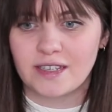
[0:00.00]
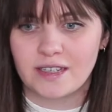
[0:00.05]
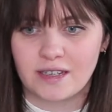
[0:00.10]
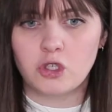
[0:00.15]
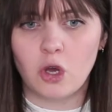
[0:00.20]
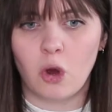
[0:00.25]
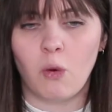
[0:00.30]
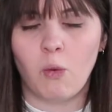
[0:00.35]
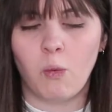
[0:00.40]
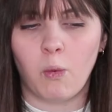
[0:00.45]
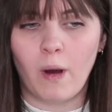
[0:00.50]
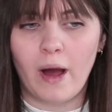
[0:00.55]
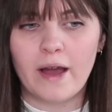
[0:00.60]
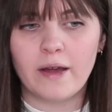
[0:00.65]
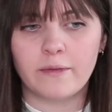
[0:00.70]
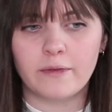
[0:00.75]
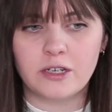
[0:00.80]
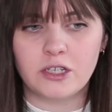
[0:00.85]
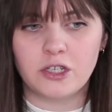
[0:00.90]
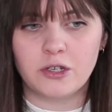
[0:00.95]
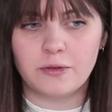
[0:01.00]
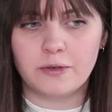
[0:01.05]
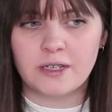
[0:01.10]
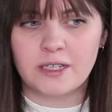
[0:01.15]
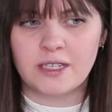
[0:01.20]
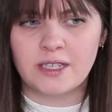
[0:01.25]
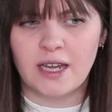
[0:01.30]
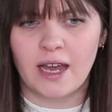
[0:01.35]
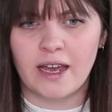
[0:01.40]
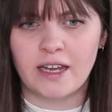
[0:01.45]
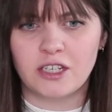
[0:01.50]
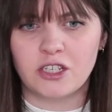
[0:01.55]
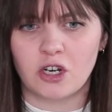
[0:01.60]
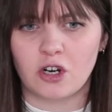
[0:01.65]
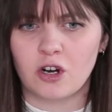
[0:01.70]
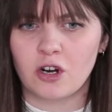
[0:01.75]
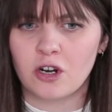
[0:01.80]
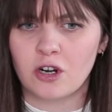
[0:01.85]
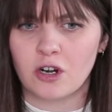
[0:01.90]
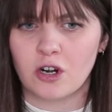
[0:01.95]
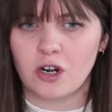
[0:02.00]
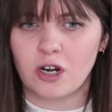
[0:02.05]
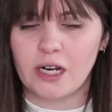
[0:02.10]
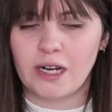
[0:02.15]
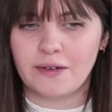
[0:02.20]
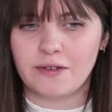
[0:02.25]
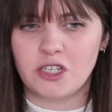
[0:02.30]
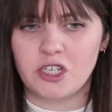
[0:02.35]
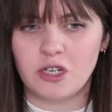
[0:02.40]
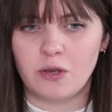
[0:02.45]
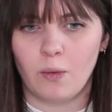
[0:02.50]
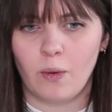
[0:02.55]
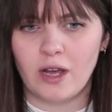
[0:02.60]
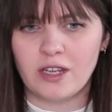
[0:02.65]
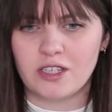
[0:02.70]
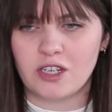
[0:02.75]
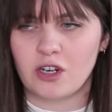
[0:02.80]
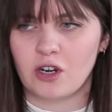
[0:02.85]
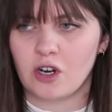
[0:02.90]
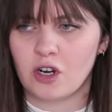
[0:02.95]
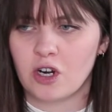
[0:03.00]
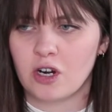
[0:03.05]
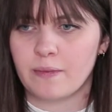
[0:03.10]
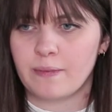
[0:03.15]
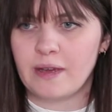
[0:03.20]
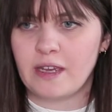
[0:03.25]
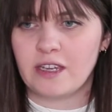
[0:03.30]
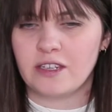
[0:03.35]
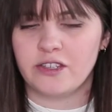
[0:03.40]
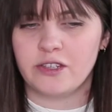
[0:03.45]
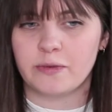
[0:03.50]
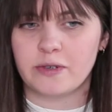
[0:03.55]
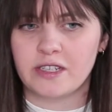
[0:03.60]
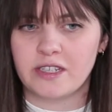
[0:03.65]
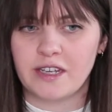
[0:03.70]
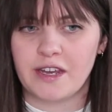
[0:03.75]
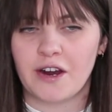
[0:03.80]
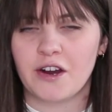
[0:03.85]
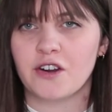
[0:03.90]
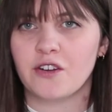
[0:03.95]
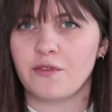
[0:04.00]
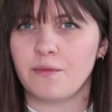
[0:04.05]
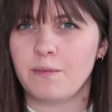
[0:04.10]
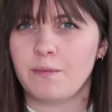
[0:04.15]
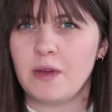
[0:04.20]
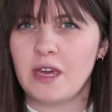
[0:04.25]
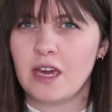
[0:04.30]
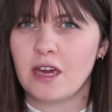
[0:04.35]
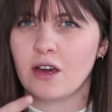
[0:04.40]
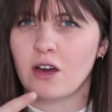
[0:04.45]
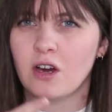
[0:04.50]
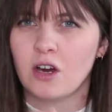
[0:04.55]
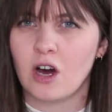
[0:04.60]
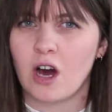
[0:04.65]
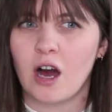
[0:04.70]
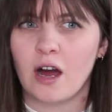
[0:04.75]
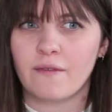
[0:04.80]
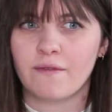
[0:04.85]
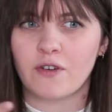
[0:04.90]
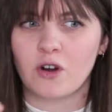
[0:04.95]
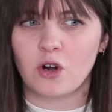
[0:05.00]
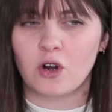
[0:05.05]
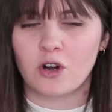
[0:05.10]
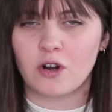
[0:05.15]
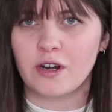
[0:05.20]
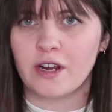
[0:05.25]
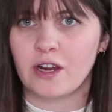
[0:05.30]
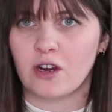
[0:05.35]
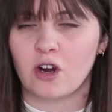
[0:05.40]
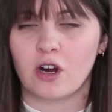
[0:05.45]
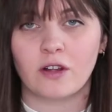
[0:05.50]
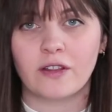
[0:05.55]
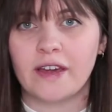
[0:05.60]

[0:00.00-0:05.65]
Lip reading: So why would you decide to hurt her if she wasn't hurt because you were scared of being caught for hurting her?